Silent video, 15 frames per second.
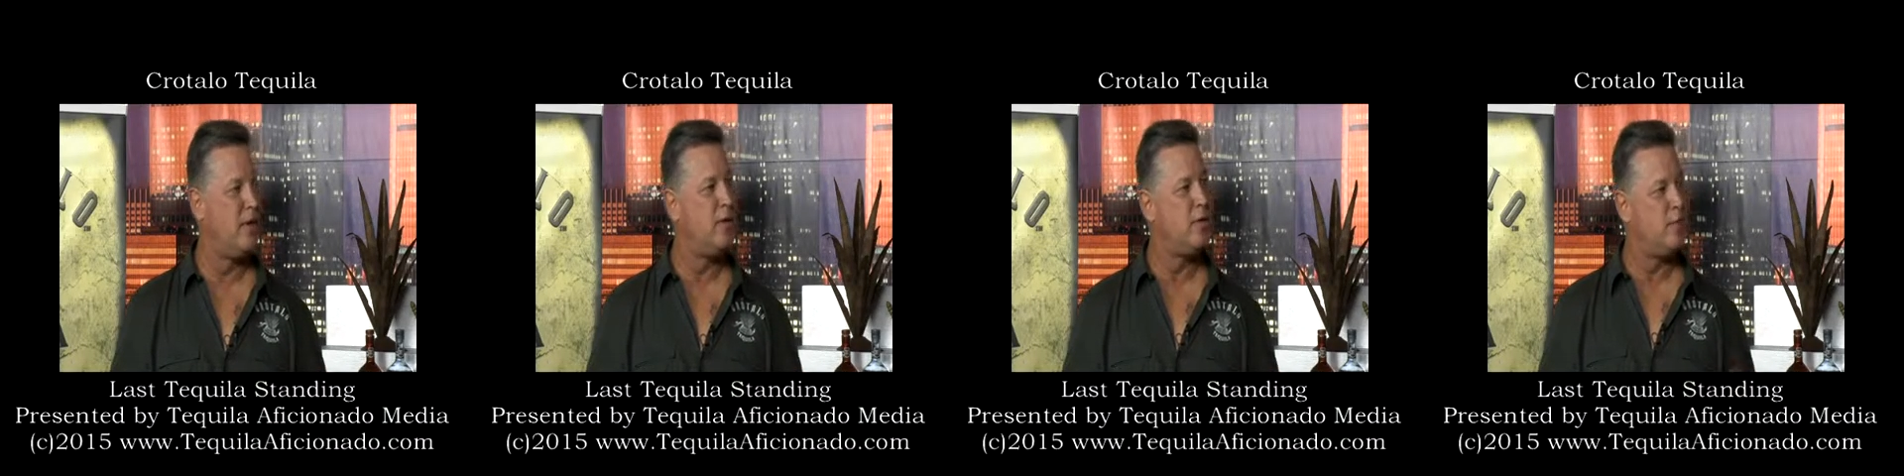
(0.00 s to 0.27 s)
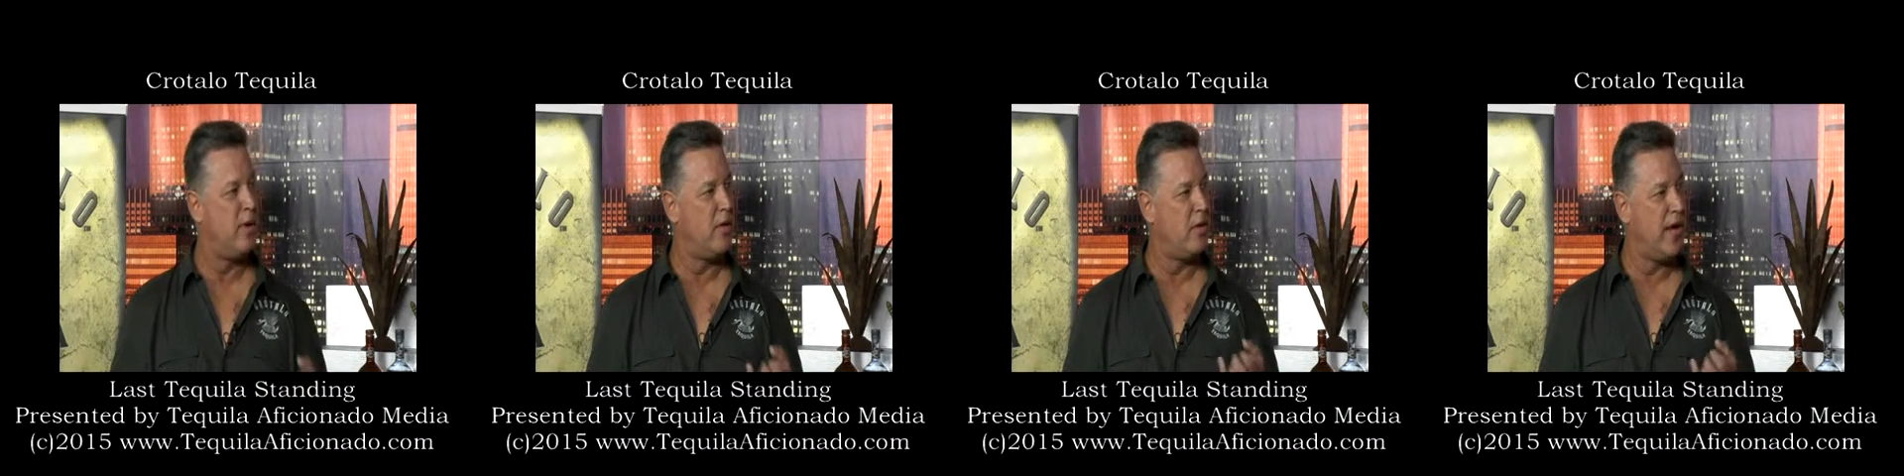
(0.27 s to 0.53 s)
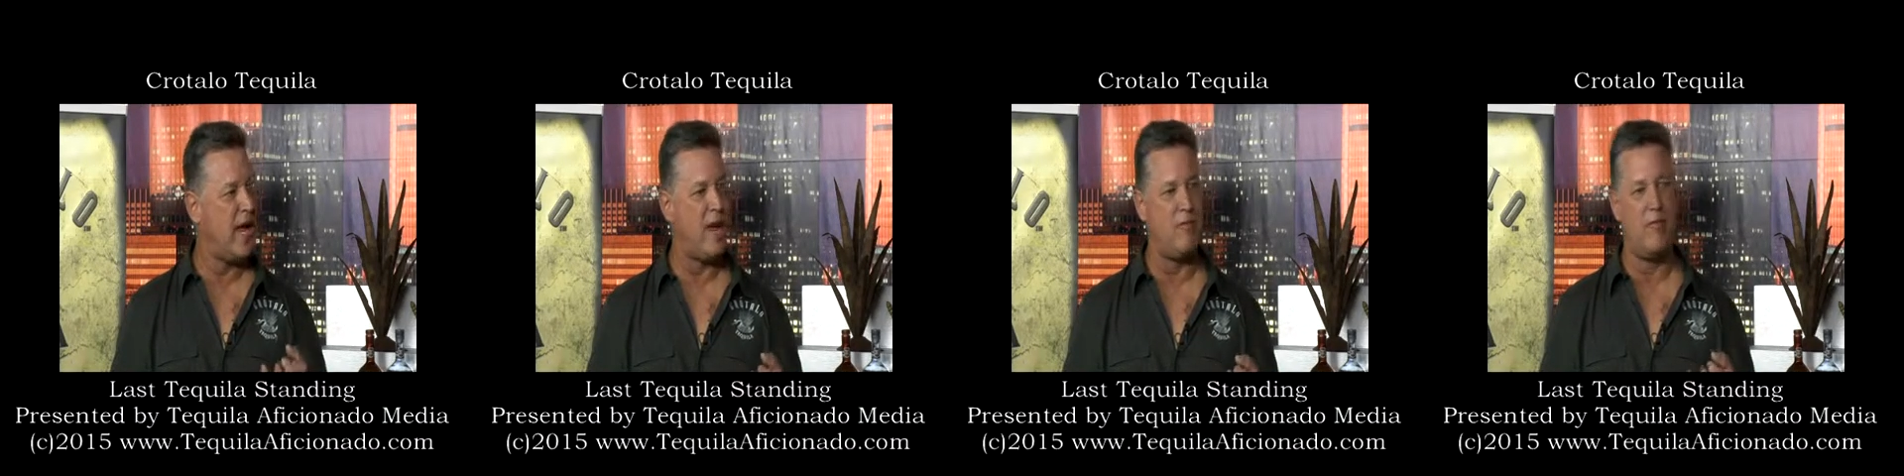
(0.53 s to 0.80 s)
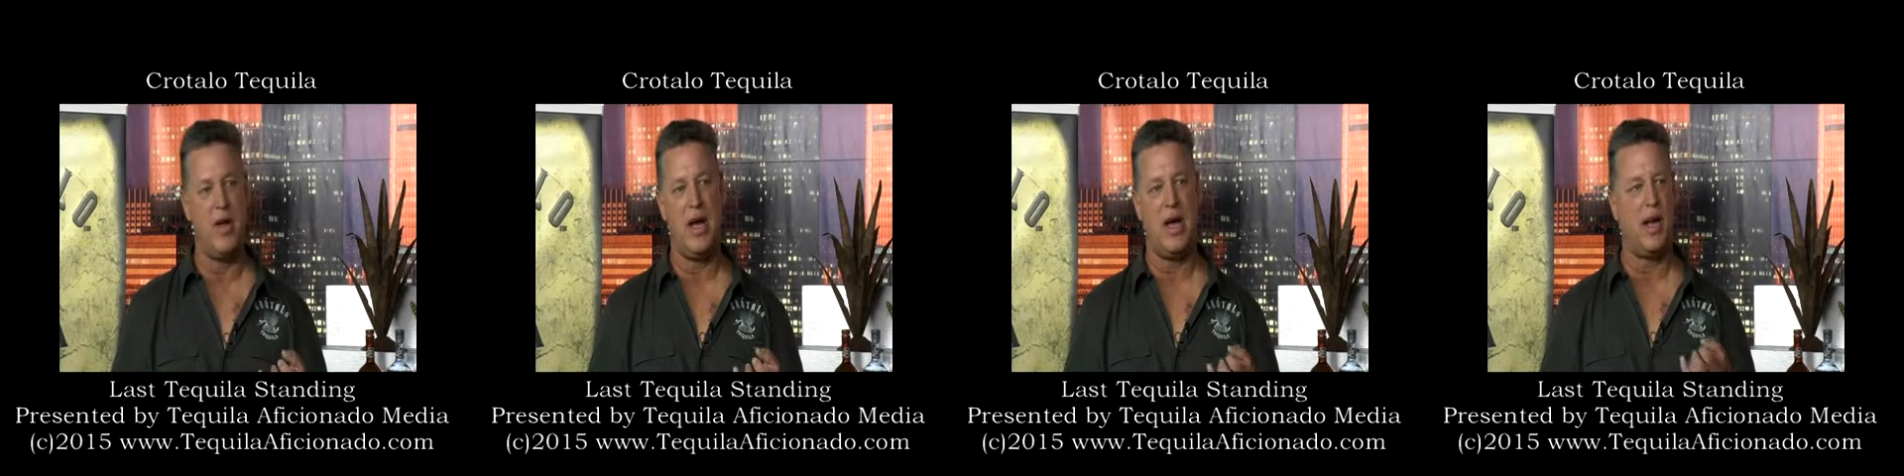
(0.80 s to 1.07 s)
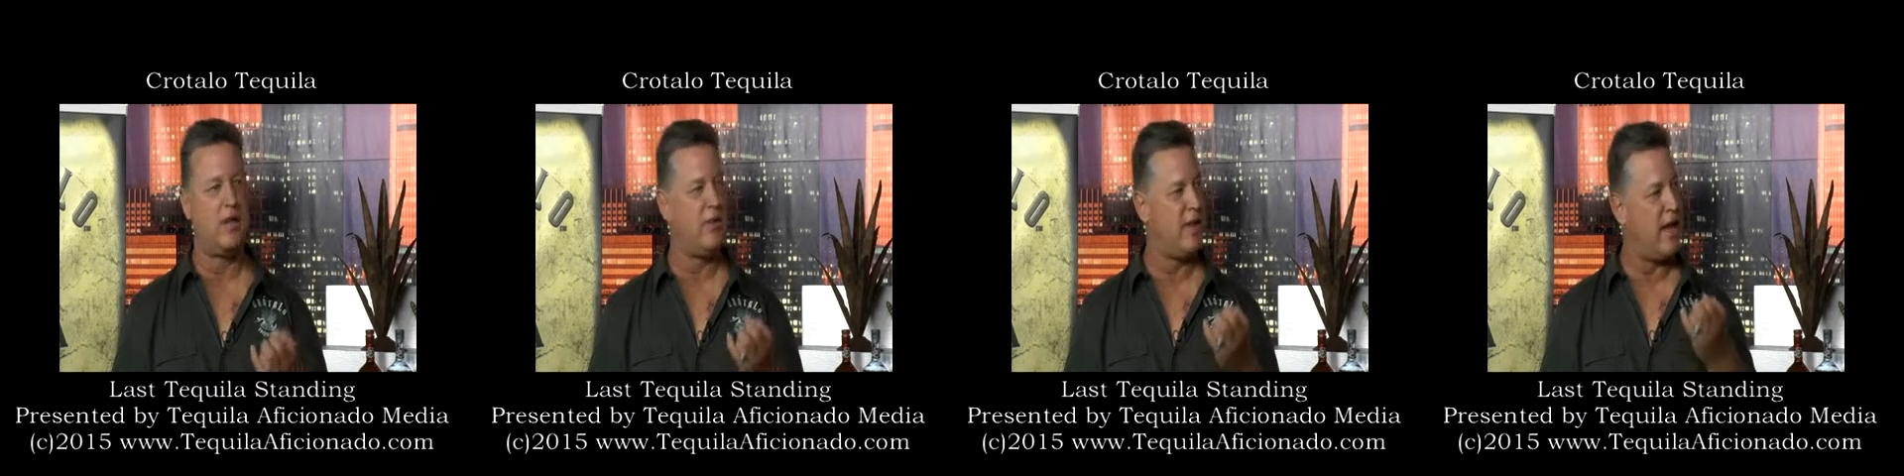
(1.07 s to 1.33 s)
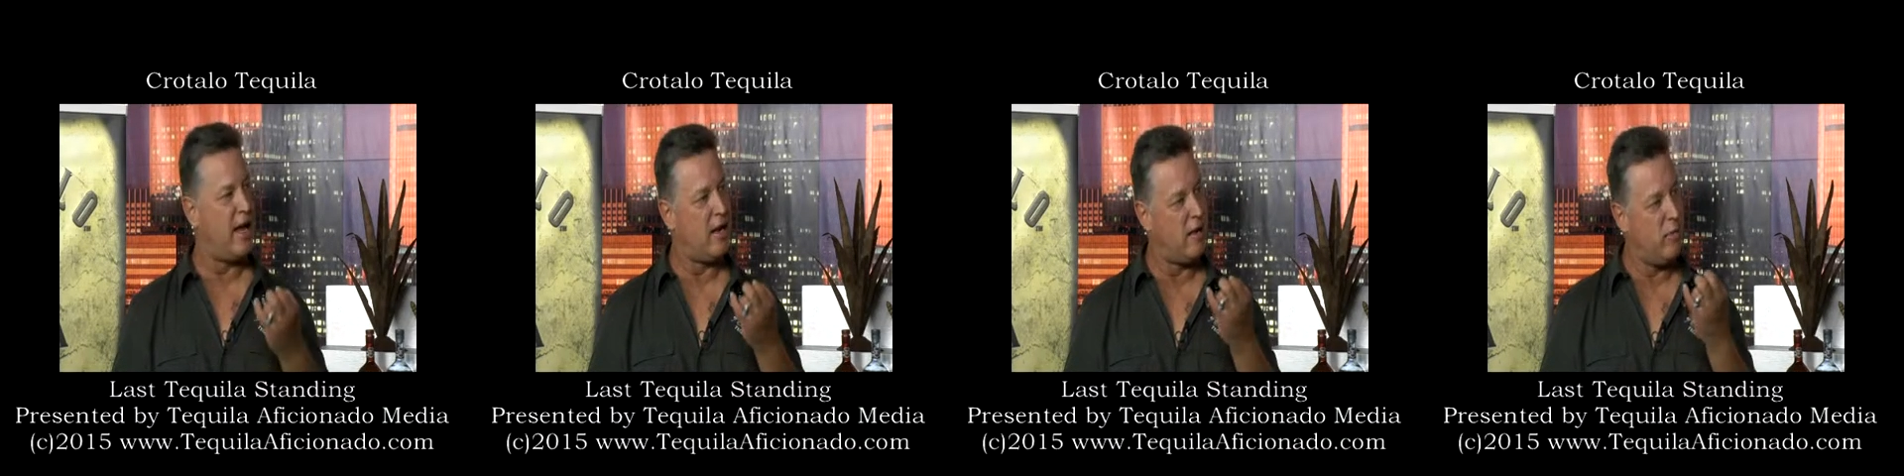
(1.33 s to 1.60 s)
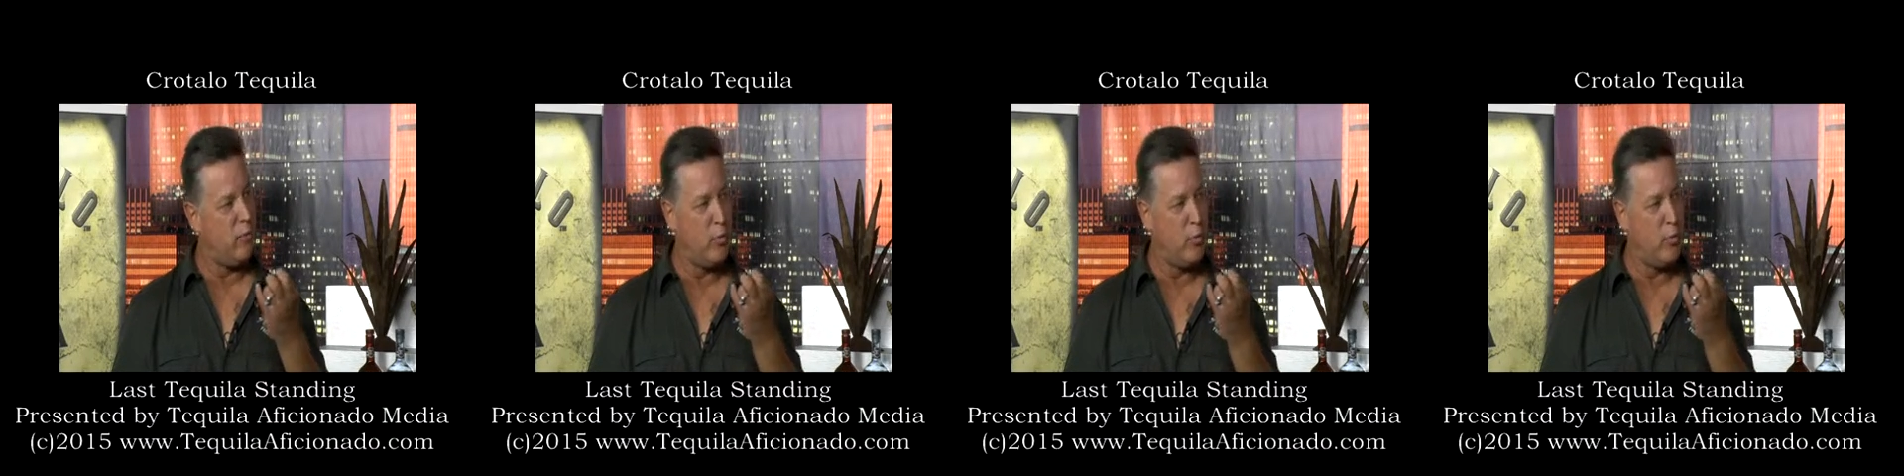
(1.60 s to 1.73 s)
to be able to have not that